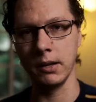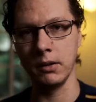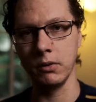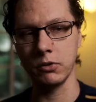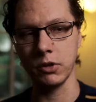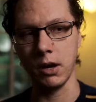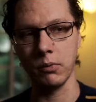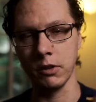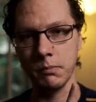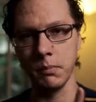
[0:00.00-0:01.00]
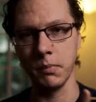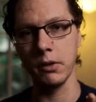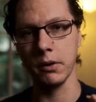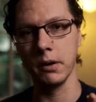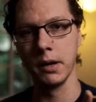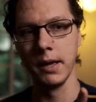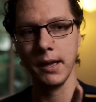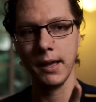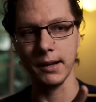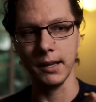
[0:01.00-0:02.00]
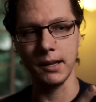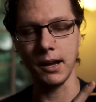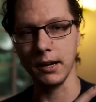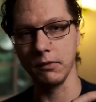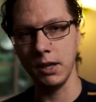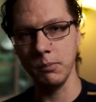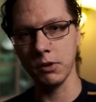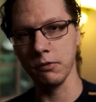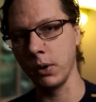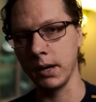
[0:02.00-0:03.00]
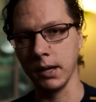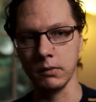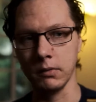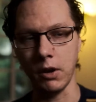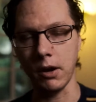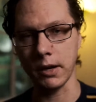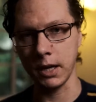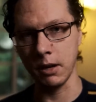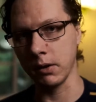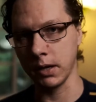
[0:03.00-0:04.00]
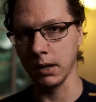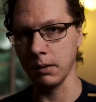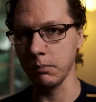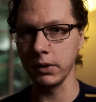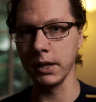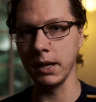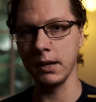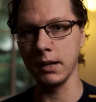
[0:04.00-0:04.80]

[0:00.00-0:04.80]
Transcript: to talk with his mother and he kind of keeps avoiding talking about getting bullied